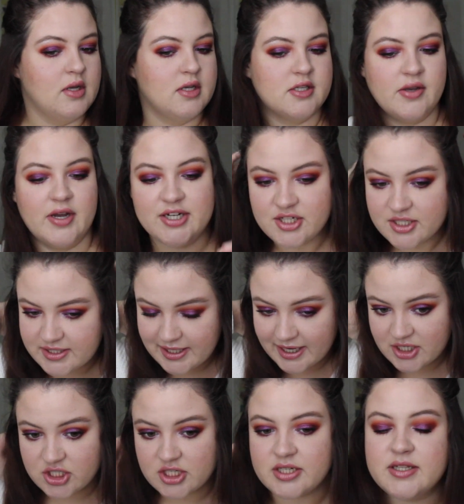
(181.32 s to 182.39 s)
so I just
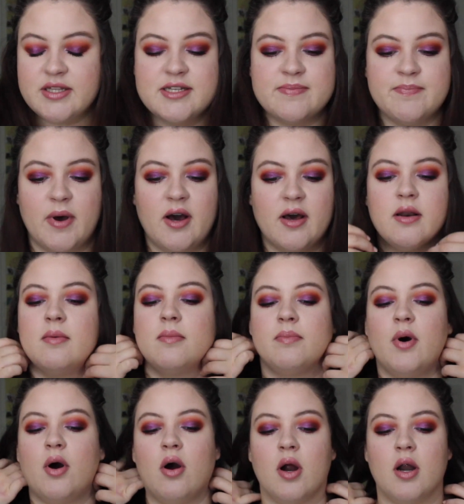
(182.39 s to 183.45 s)
sectioned this bottom
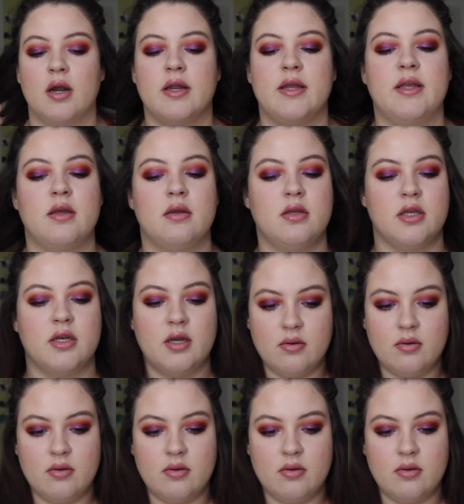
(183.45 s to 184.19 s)
part, you